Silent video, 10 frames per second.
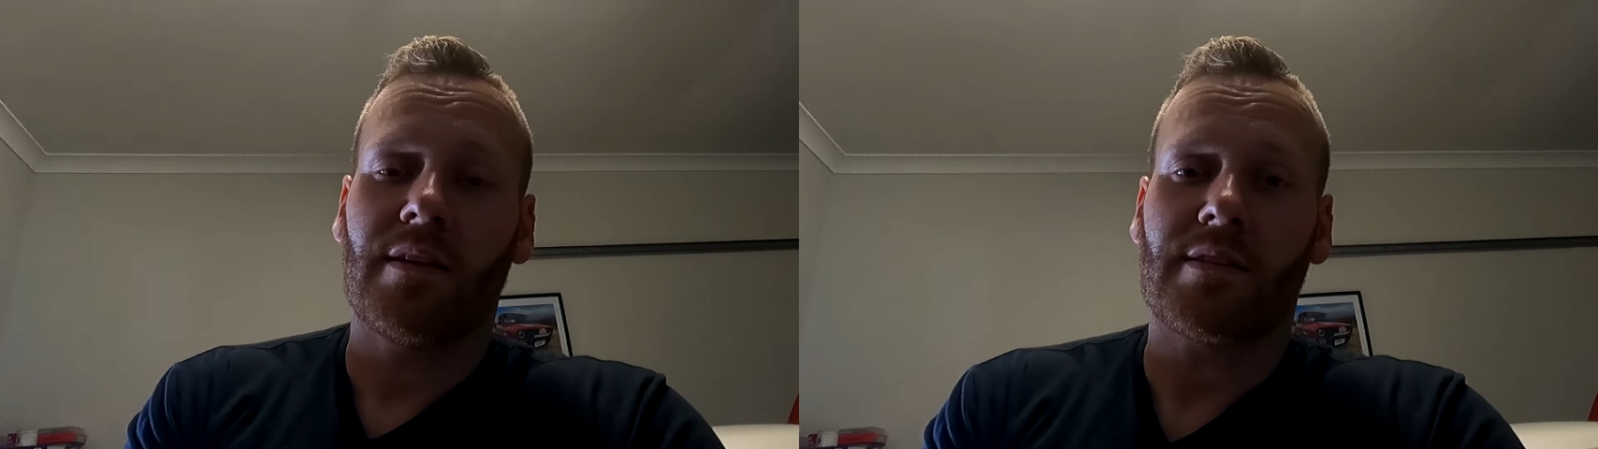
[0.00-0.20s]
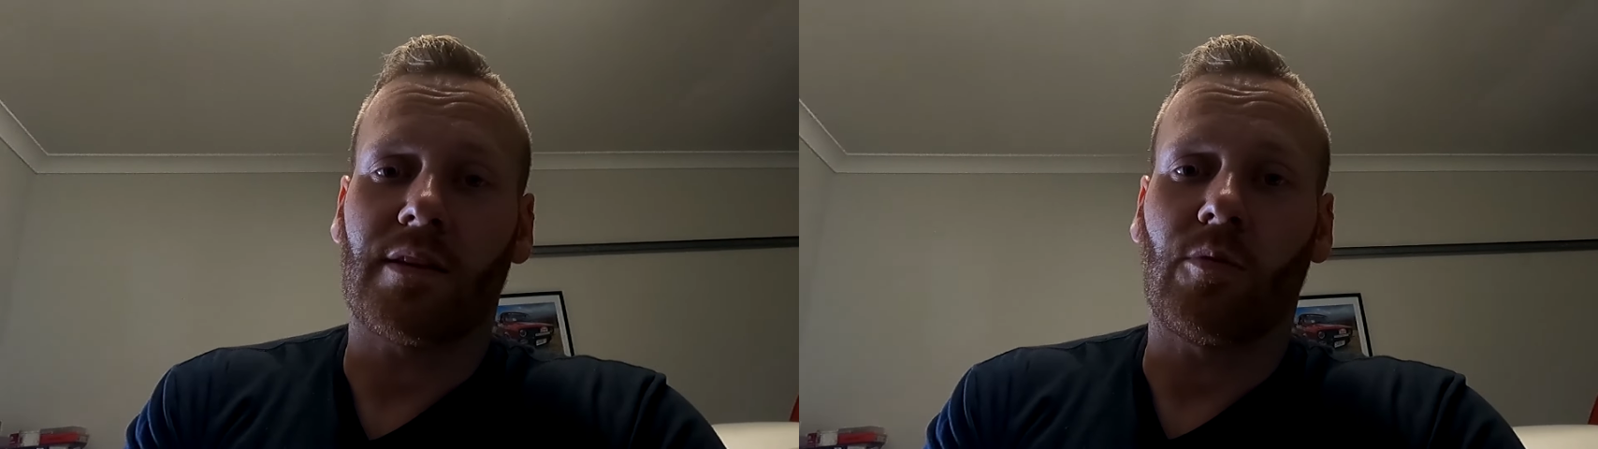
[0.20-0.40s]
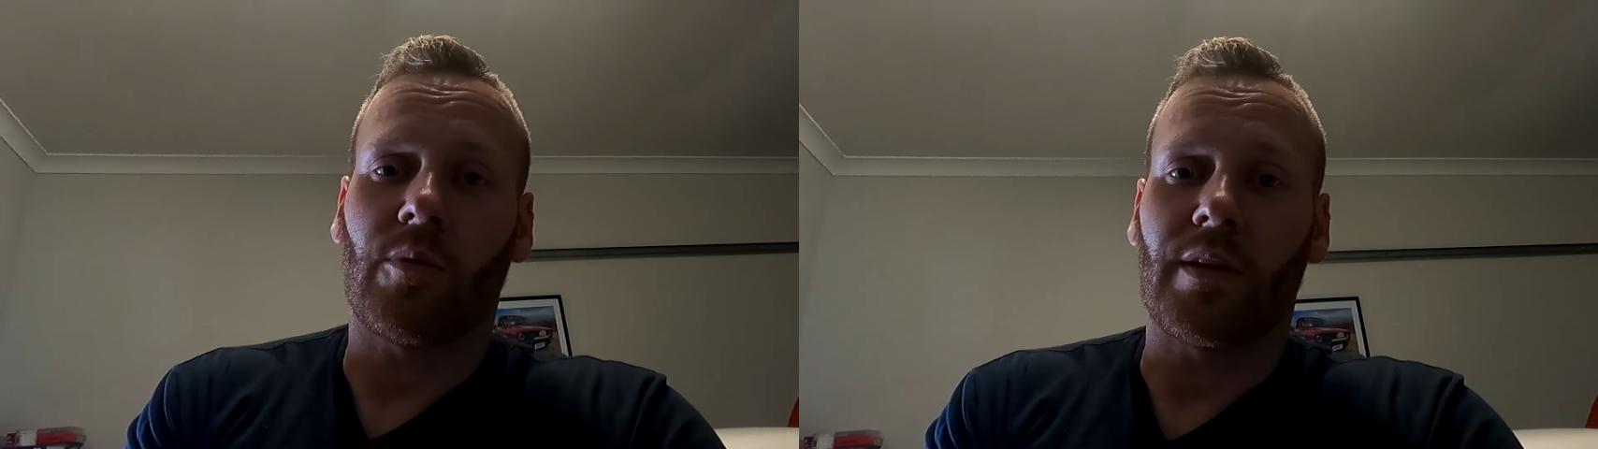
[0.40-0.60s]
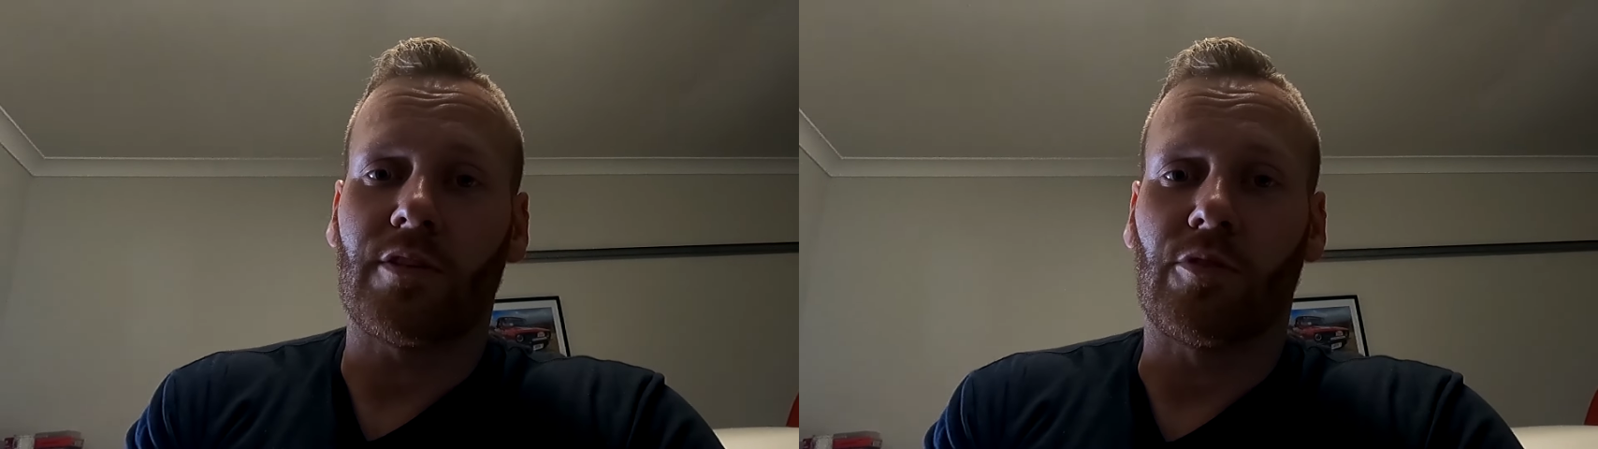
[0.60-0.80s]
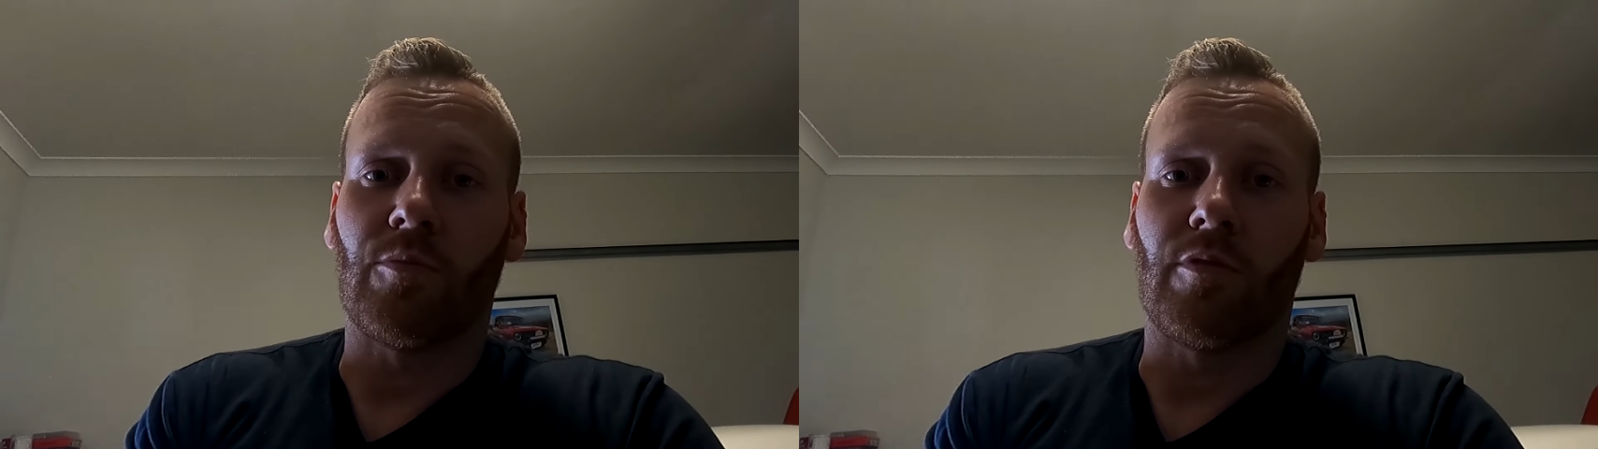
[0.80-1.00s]
see what we
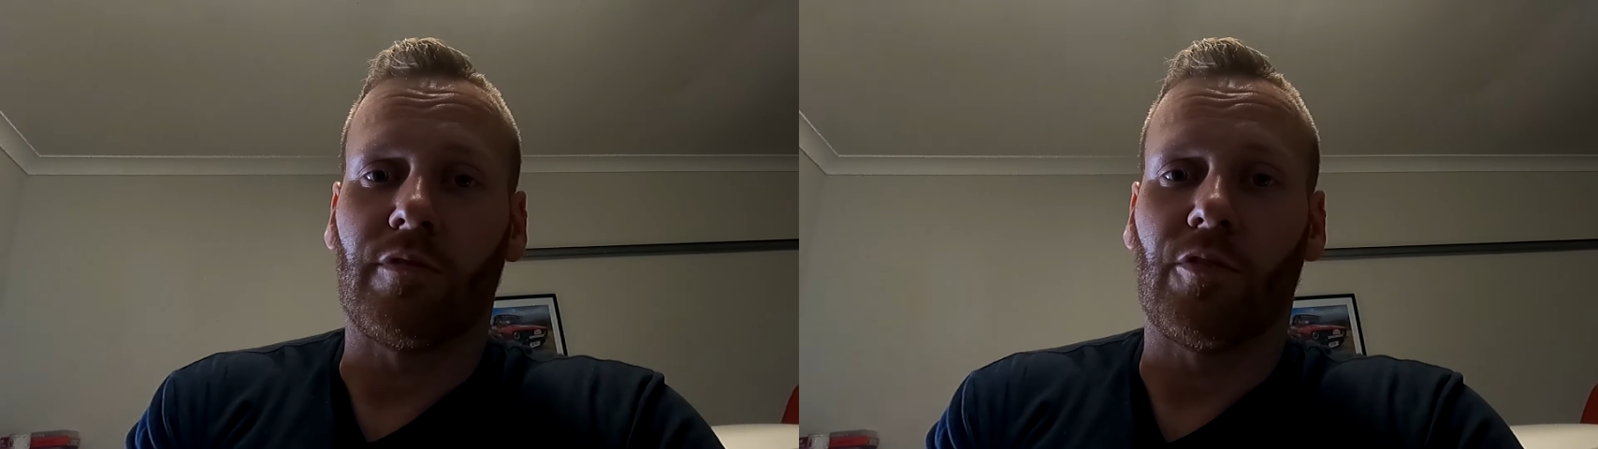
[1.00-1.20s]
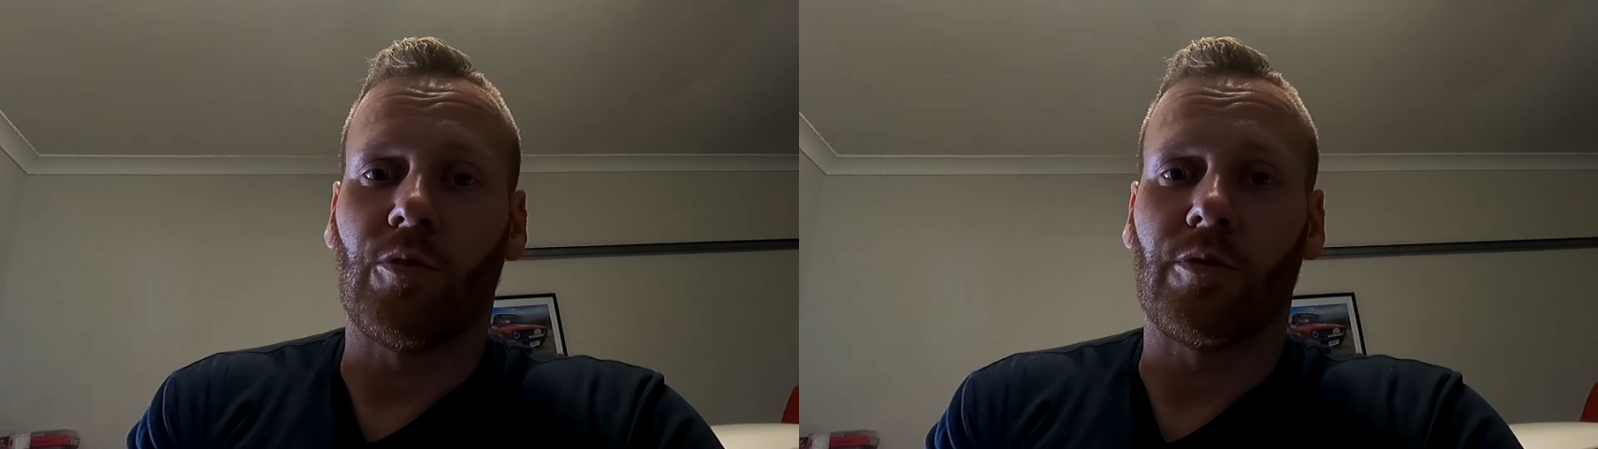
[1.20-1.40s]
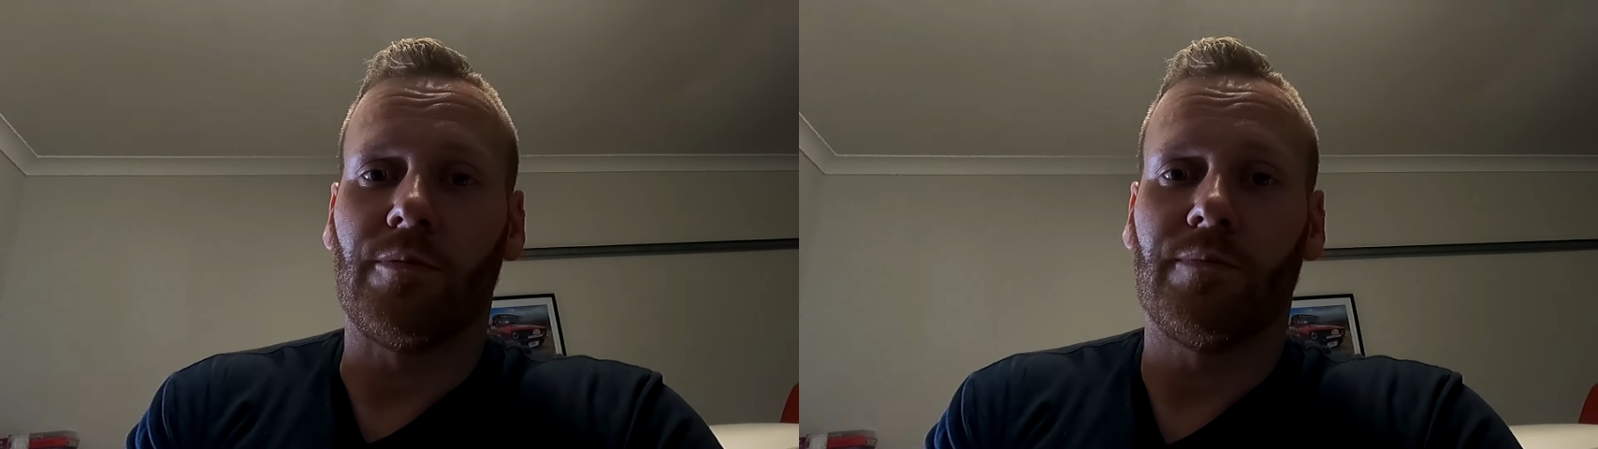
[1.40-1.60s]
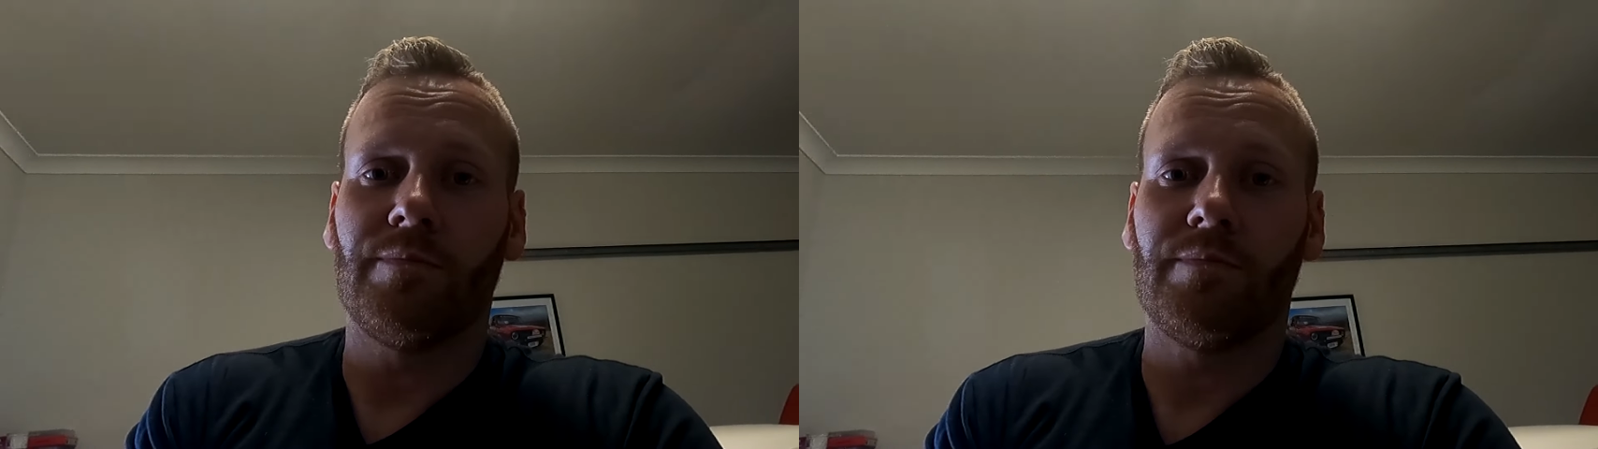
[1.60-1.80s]
need to do moving forward.